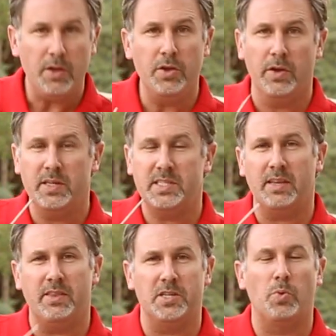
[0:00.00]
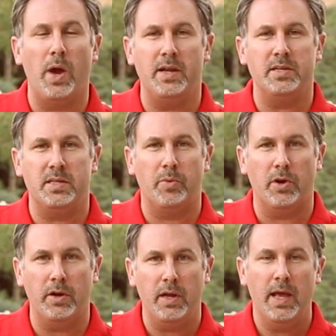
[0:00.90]
You can stick this right into the
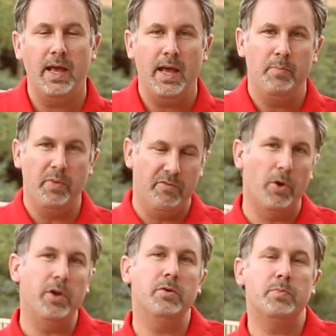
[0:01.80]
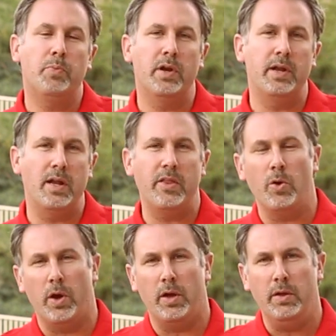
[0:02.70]
bird before you put it into the
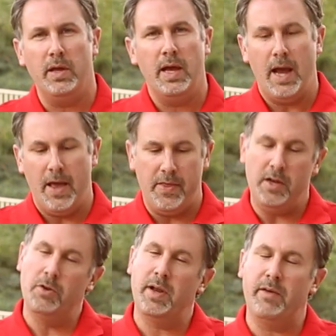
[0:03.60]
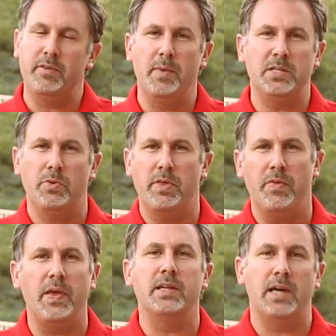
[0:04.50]
oil, and then you don't have to mess with
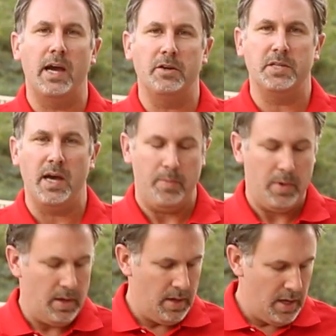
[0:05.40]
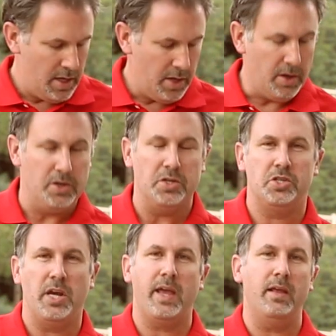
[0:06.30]
it the entire time. You can just
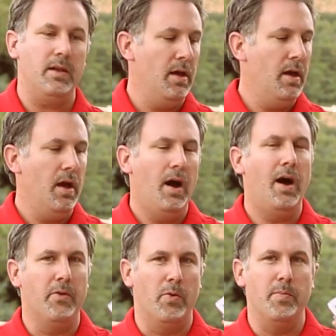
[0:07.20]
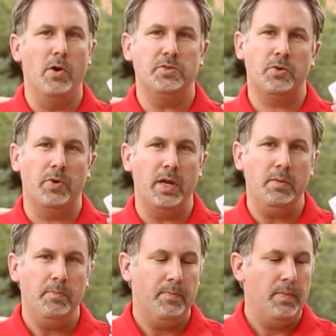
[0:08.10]
check it on the remote
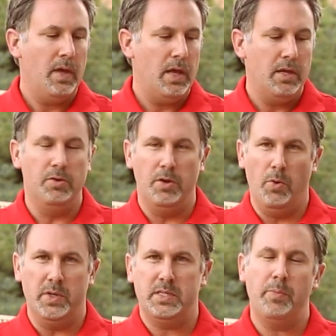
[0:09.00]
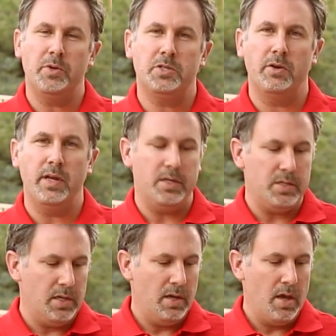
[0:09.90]
screen. You know what temperature it is.